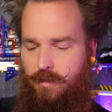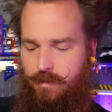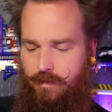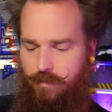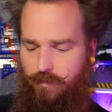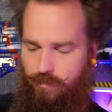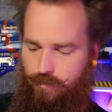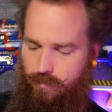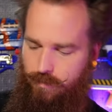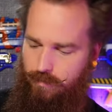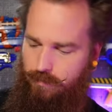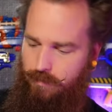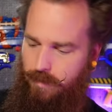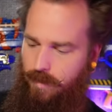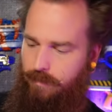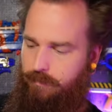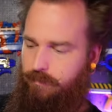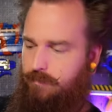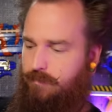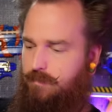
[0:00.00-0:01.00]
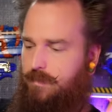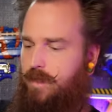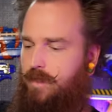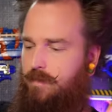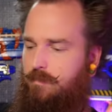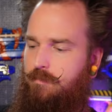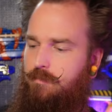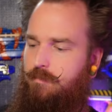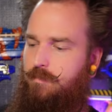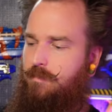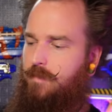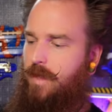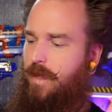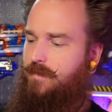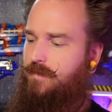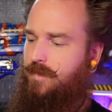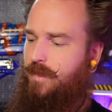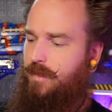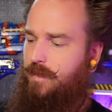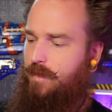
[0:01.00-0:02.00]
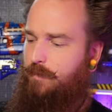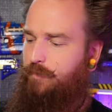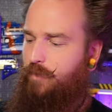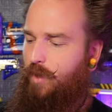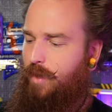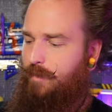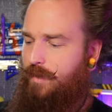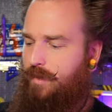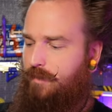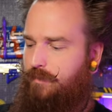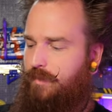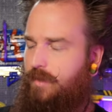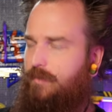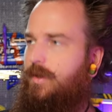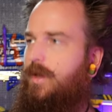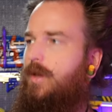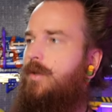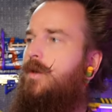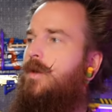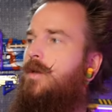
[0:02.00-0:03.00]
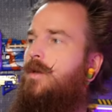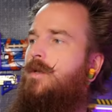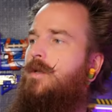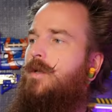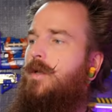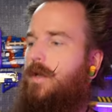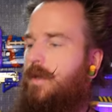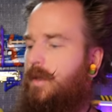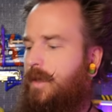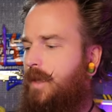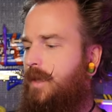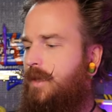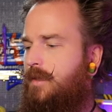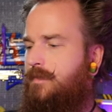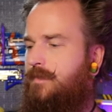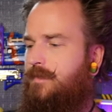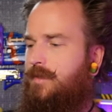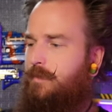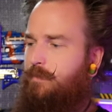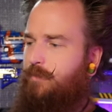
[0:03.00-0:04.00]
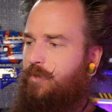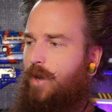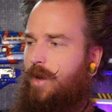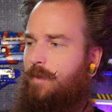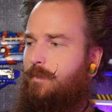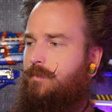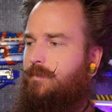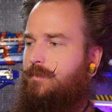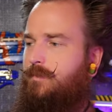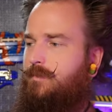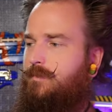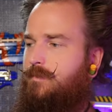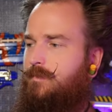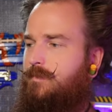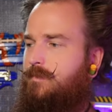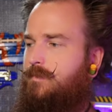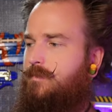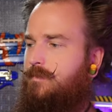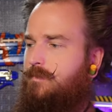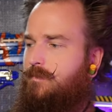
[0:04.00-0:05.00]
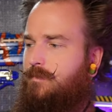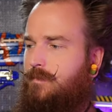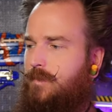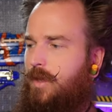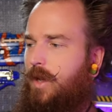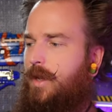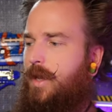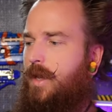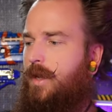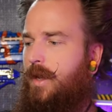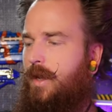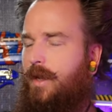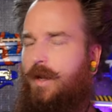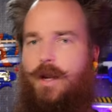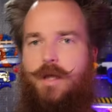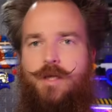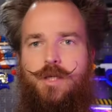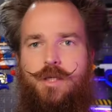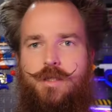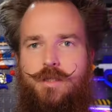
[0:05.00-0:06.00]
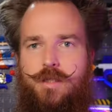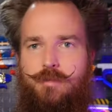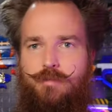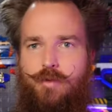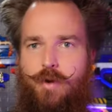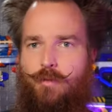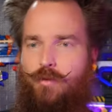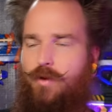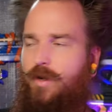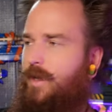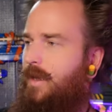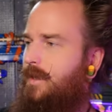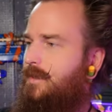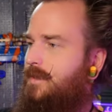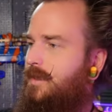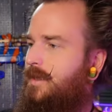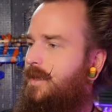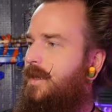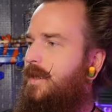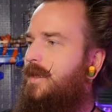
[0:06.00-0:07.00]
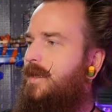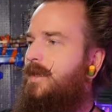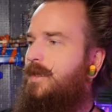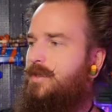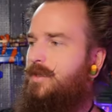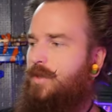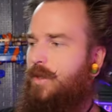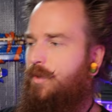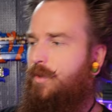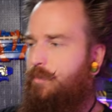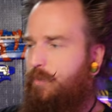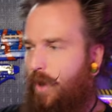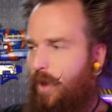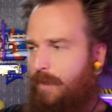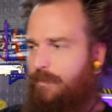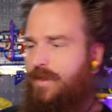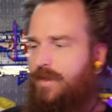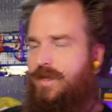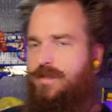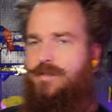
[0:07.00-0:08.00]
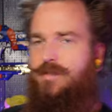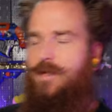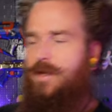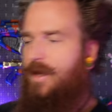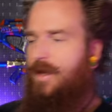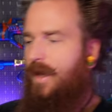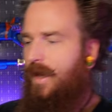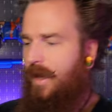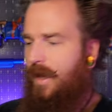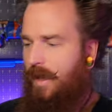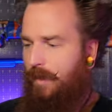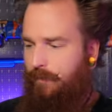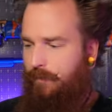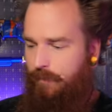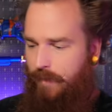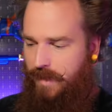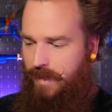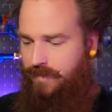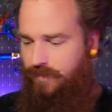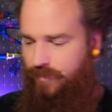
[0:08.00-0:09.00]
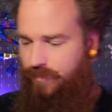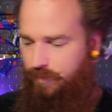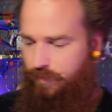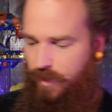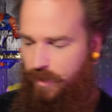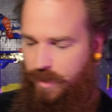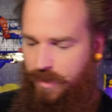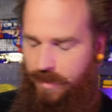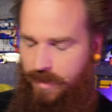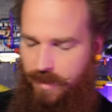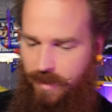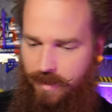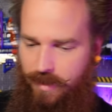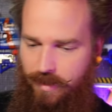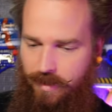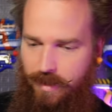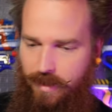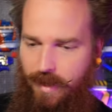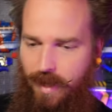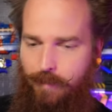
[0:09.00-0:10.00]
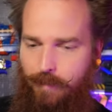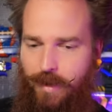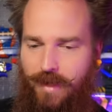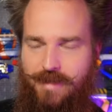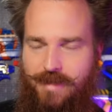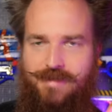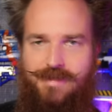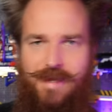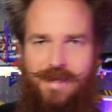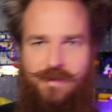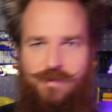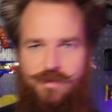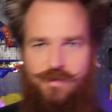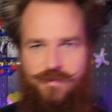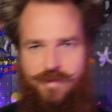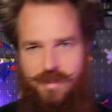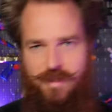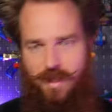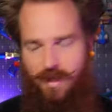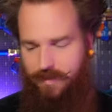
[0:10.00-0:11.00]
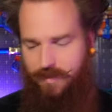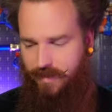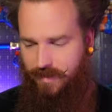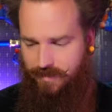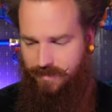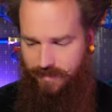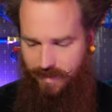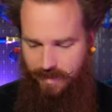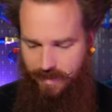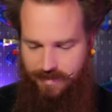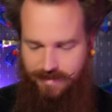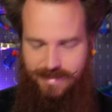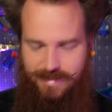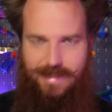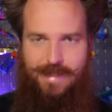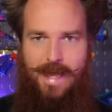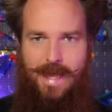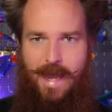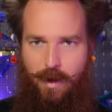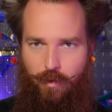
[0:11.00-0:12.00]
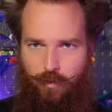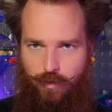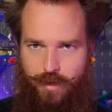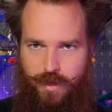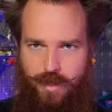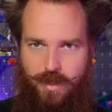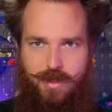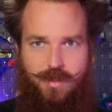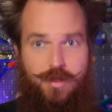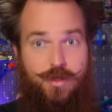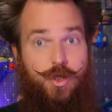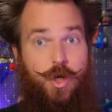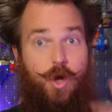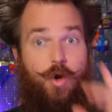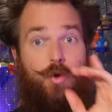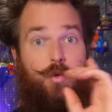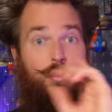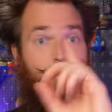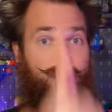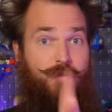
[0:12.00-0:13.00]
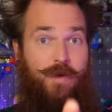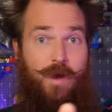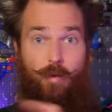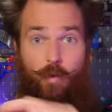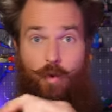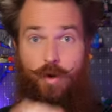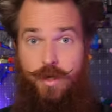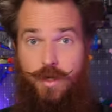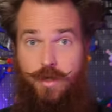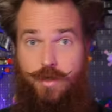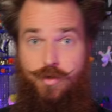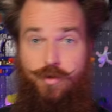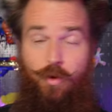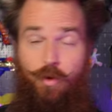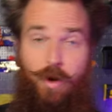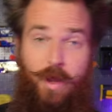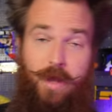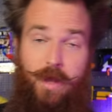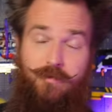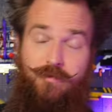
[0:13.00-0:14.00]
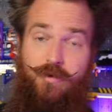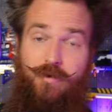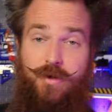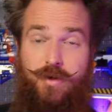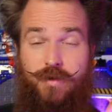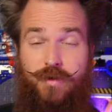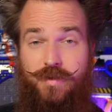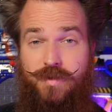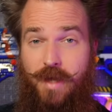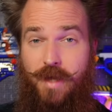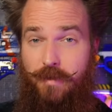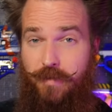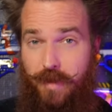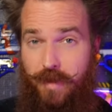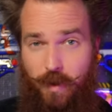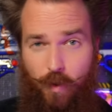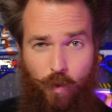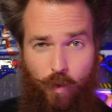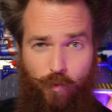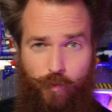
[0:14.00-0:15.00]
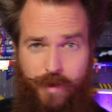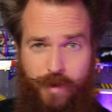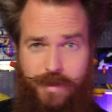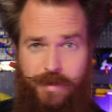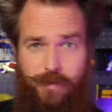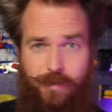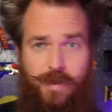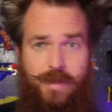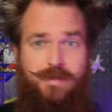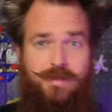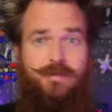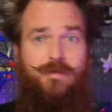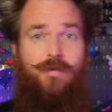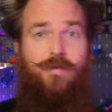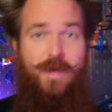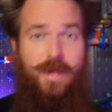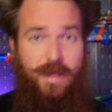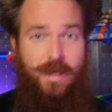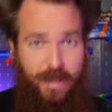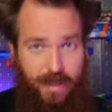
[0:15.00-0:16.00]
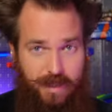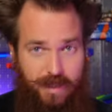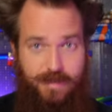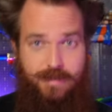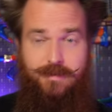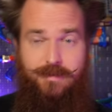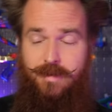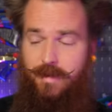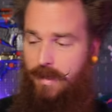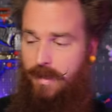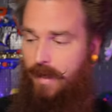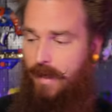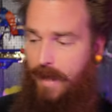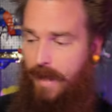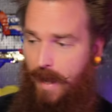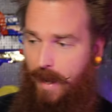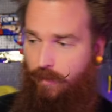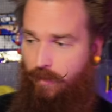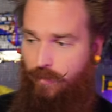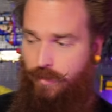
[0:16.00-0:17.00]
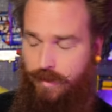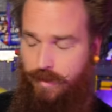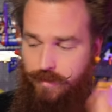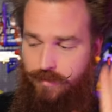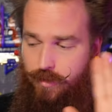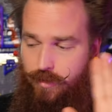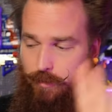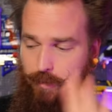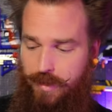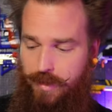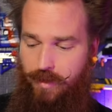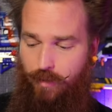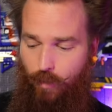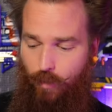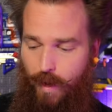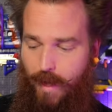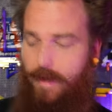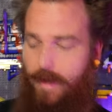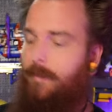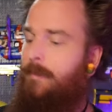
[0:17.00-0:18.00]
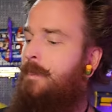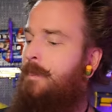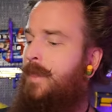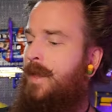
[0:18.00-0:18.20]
Oh, I did accidentally prime it. There we go. Can this deprime? Oh yeah, it can actually deprime quite nicely. So you prime this, um, massive spring in here, and by the sounds of it, like, this thing is loud. So fair warning to all headphone users out there already, this thing is loud, so be aware.